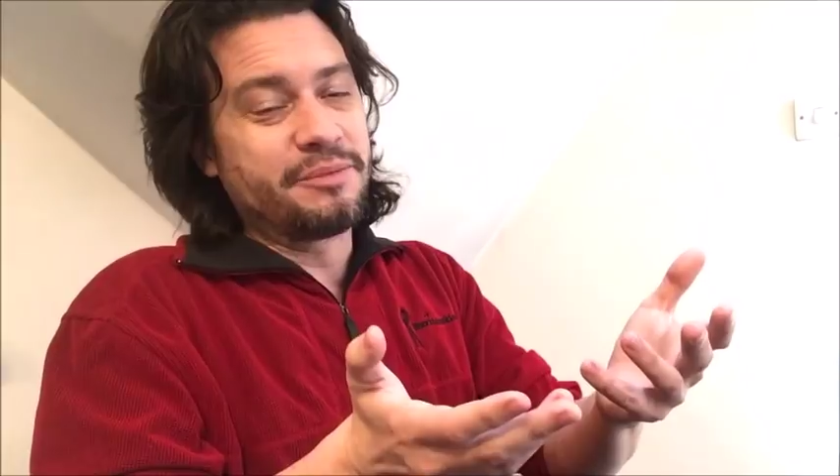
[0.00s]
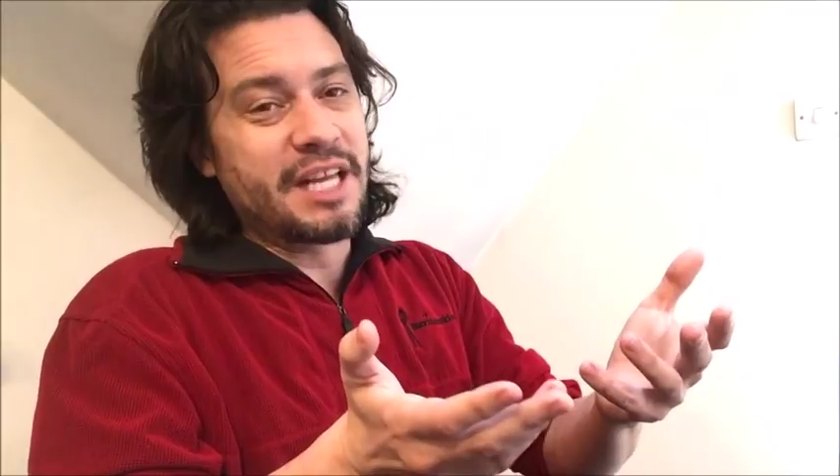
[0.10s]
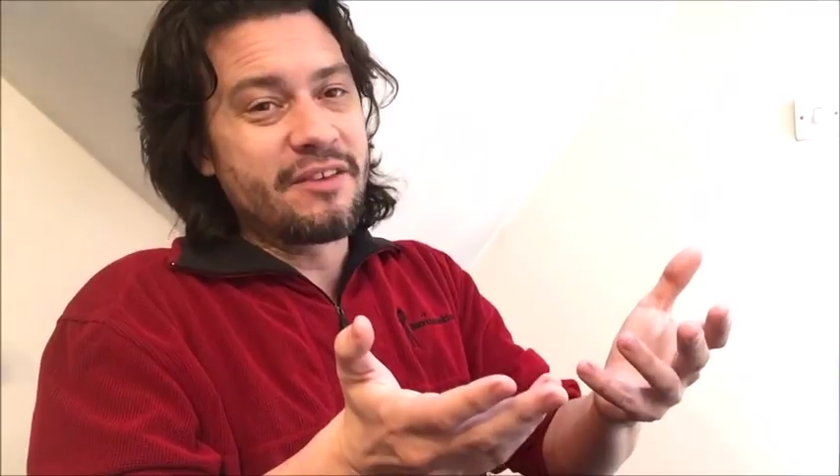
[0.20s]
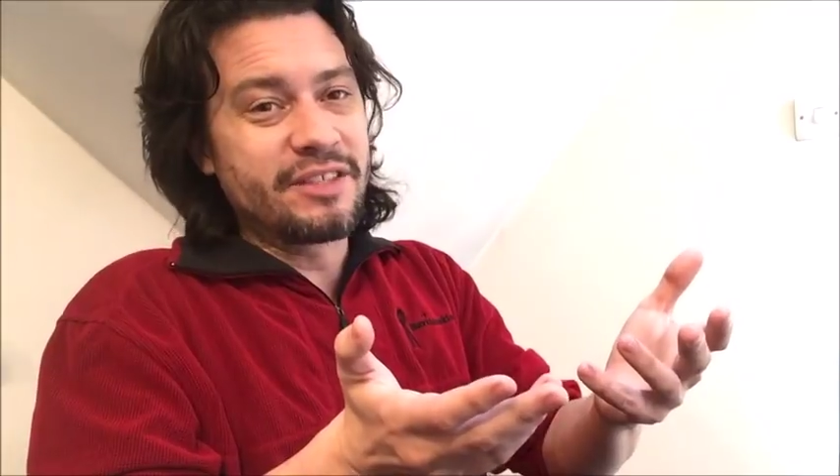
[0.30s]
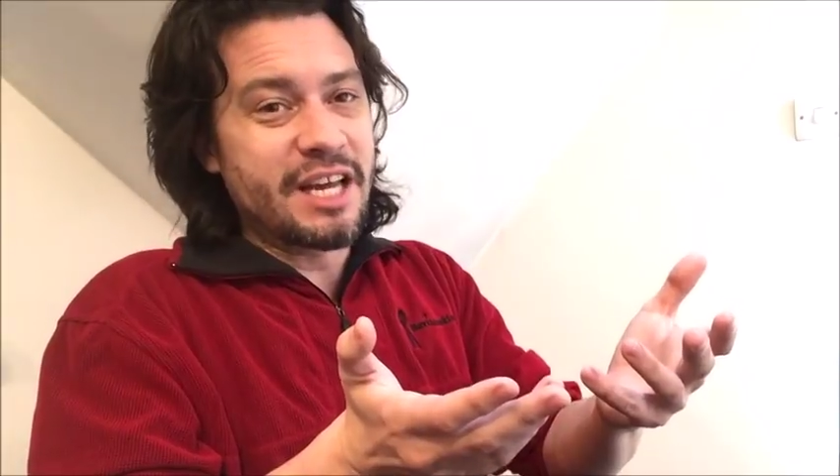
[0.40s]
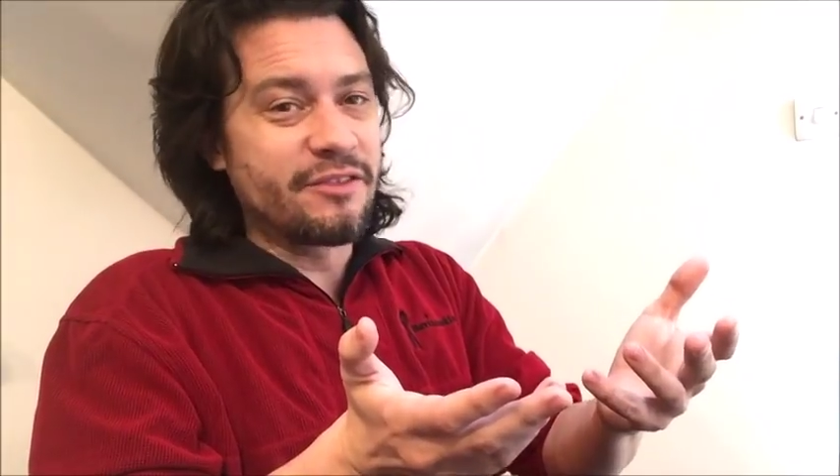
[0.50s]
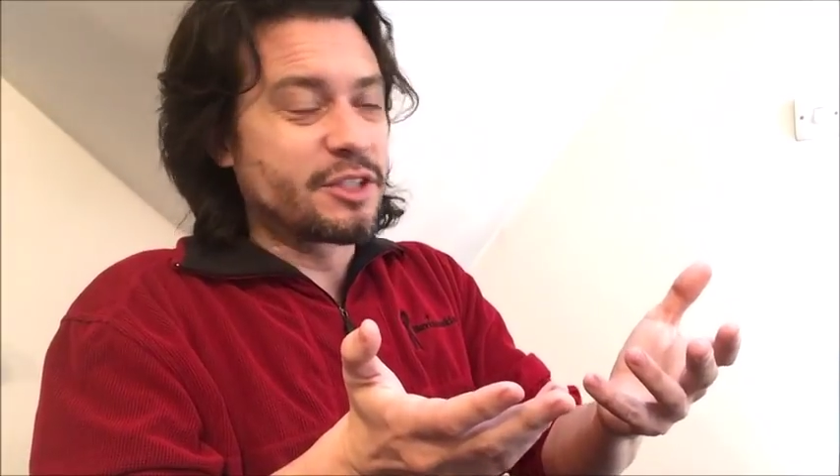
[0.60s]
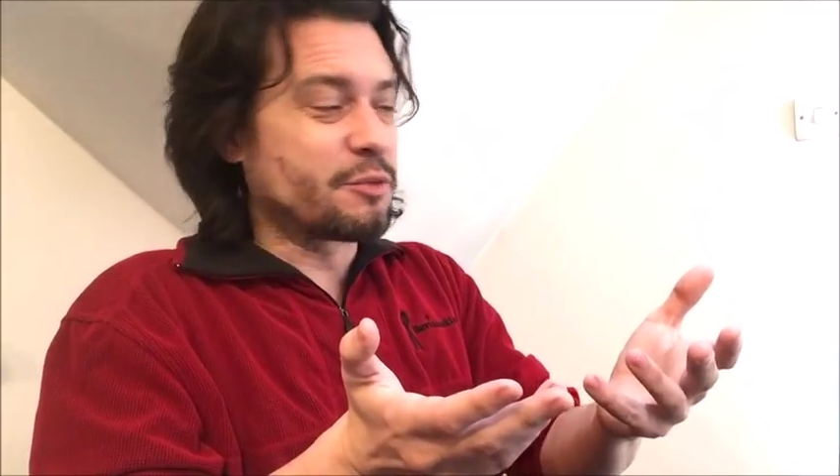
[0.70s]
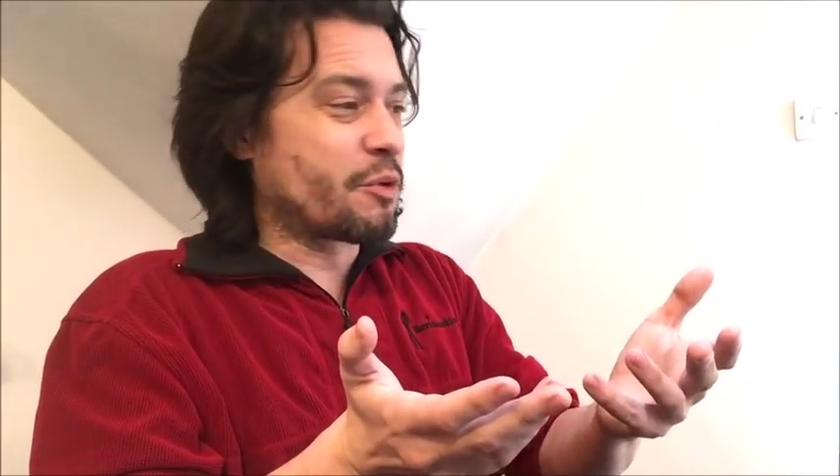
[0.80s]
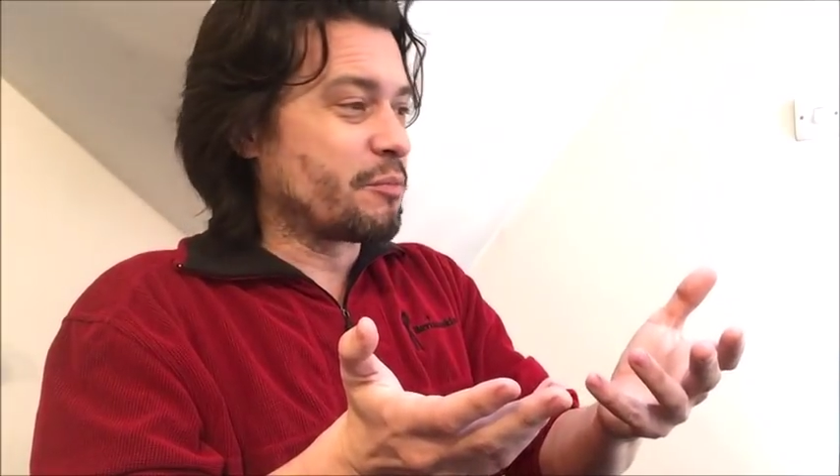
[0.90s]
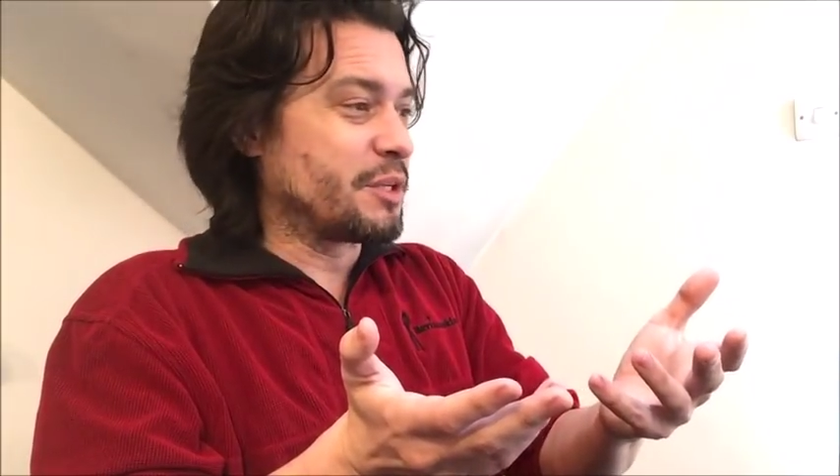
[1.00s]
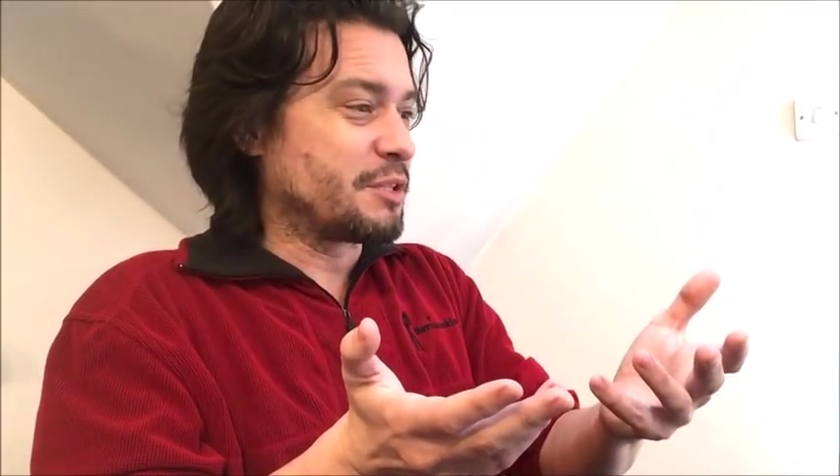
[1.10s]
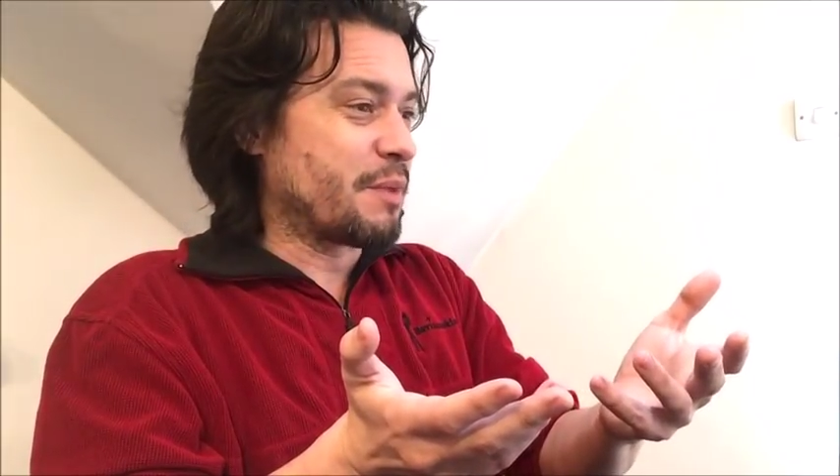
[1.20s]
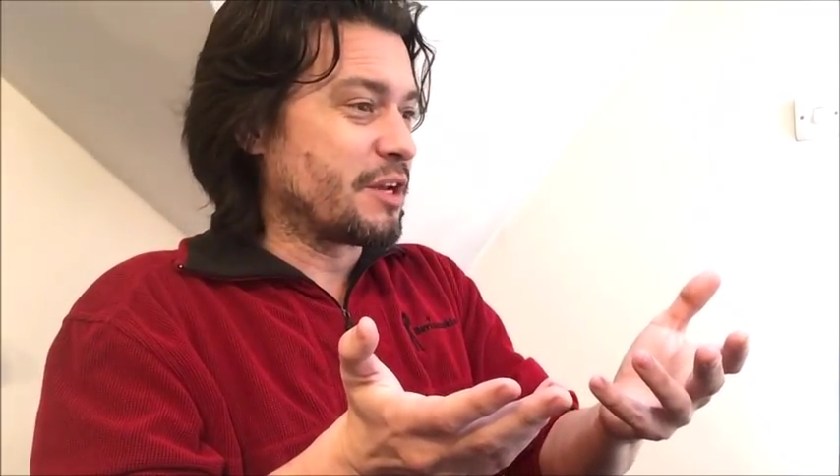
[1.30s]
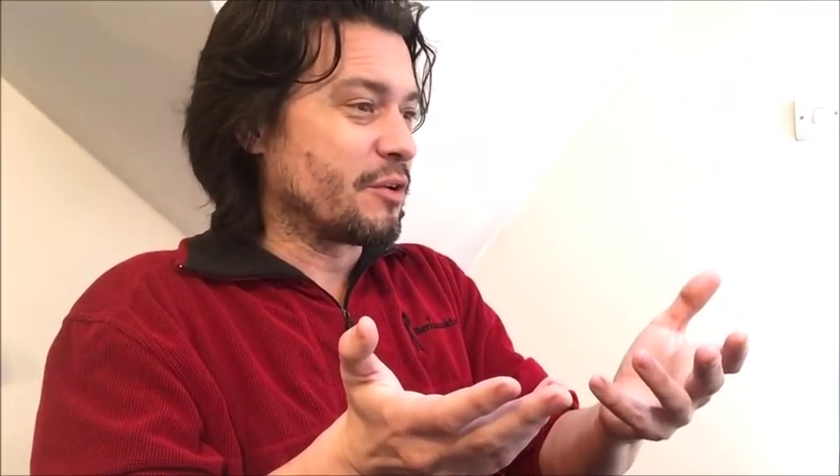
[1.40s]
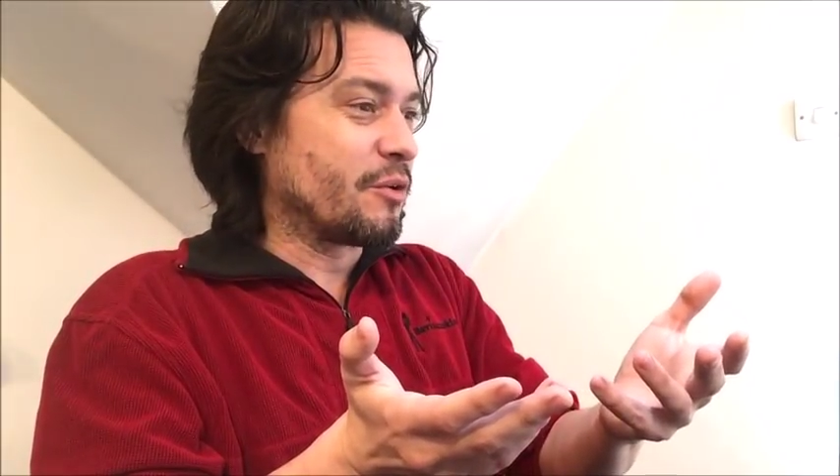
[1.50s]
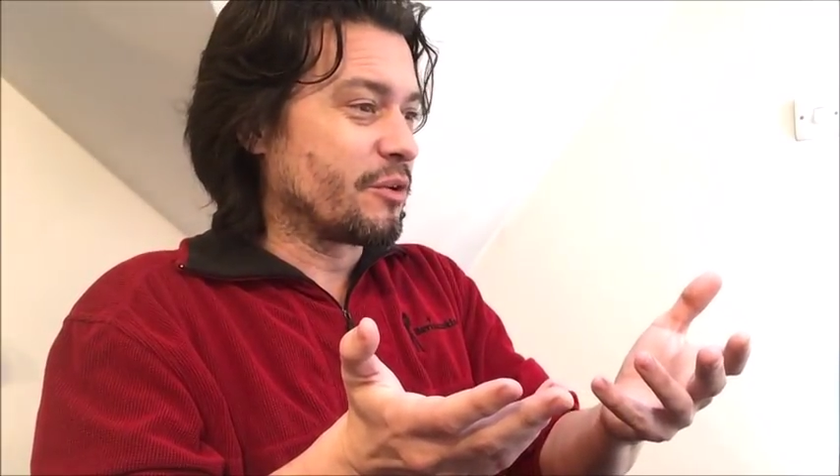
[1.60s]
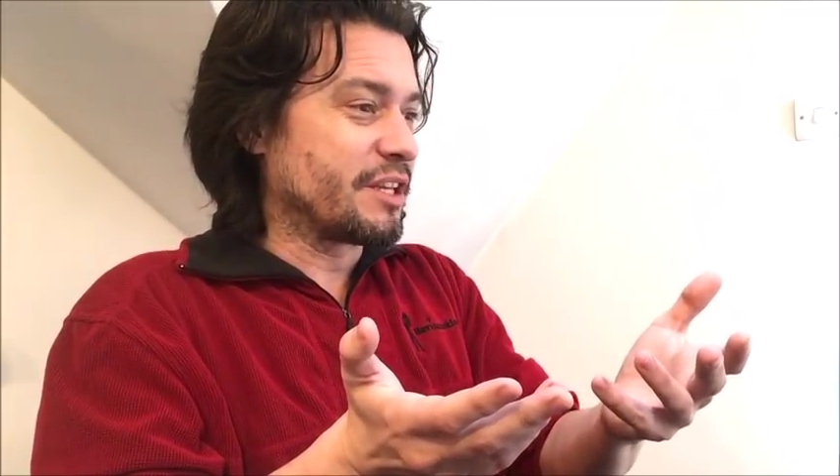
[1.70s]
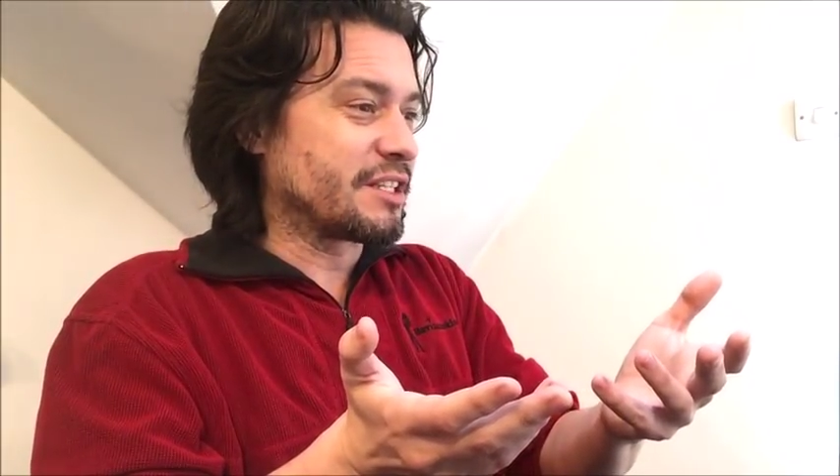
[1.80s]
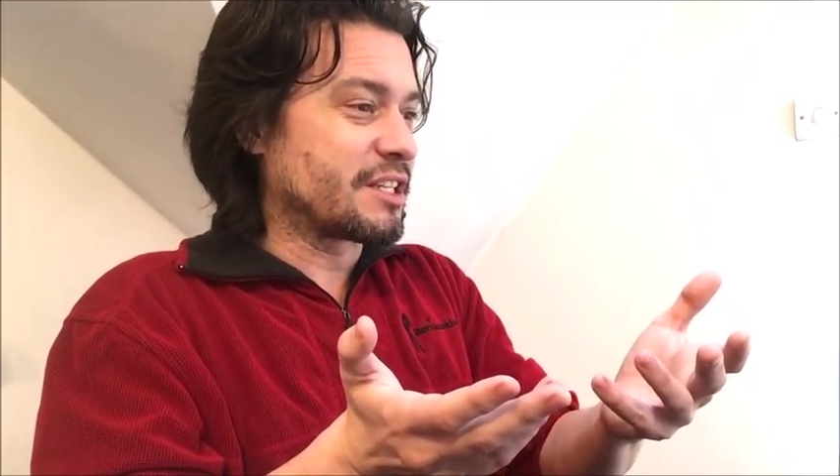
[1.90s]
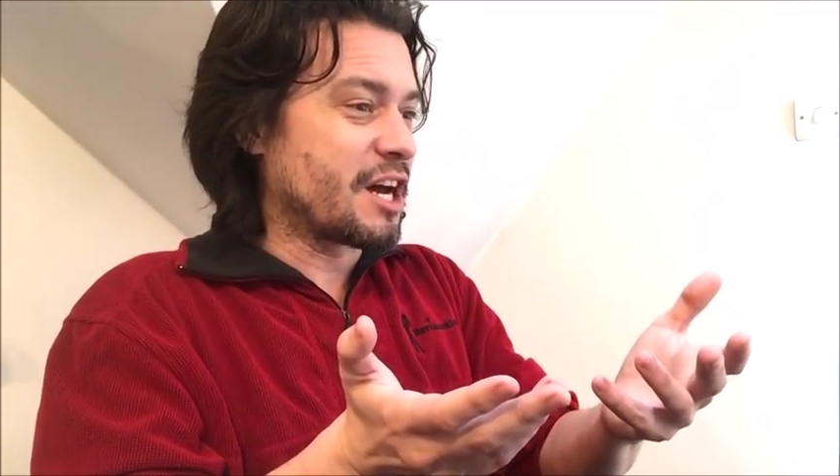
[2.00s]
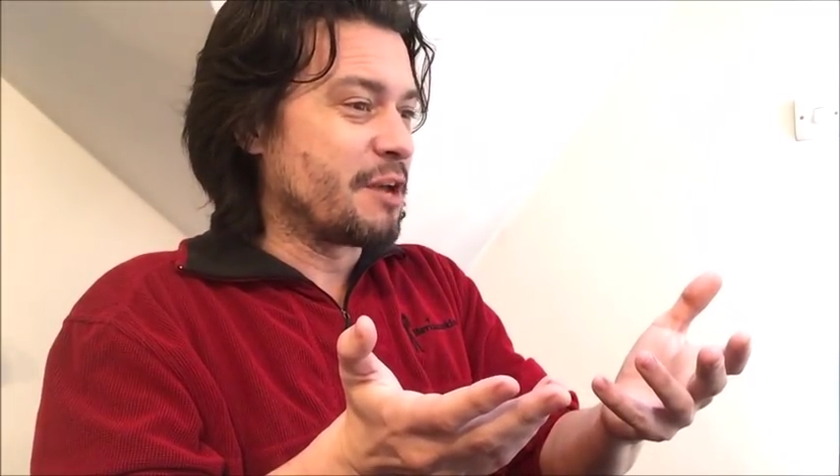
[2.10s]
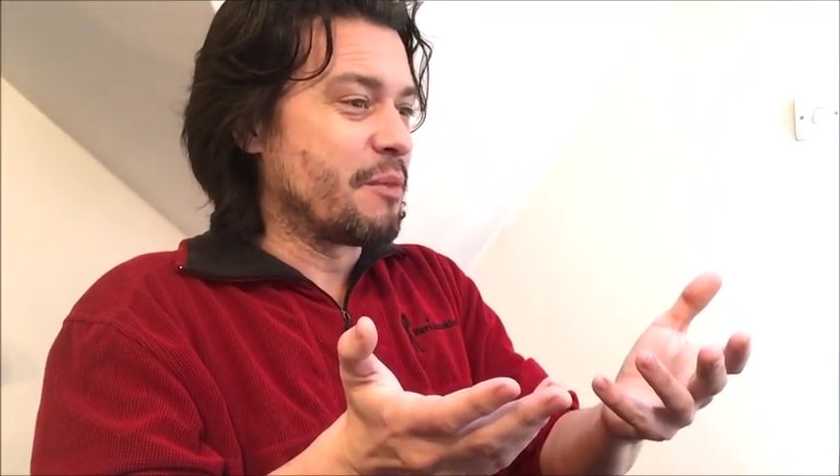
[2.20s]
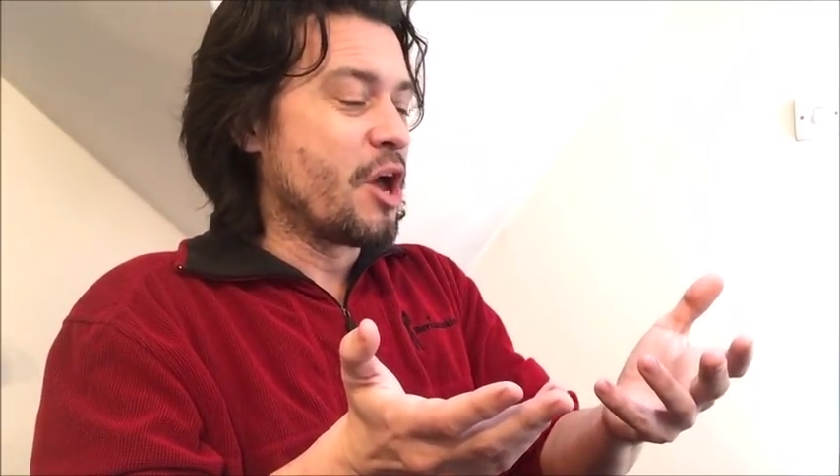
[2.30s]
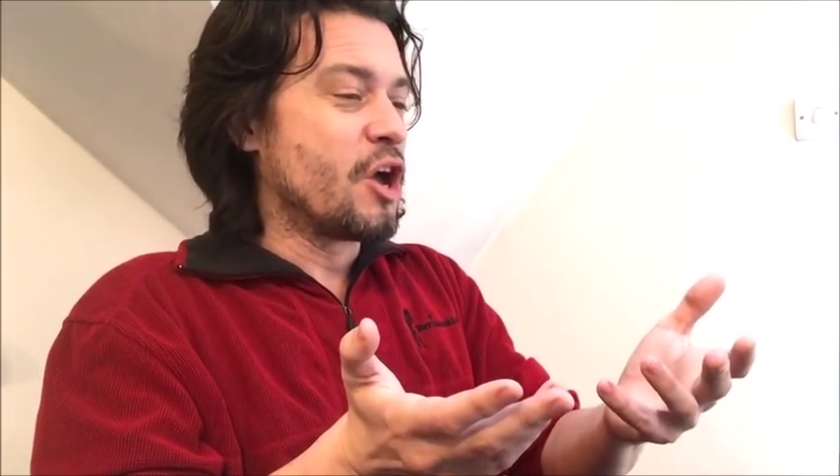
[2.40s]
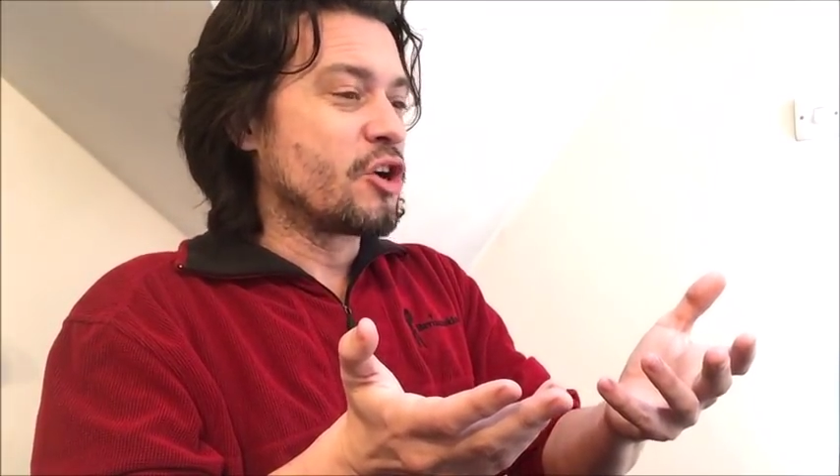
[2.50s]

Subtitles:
David Davis is probably spending all this time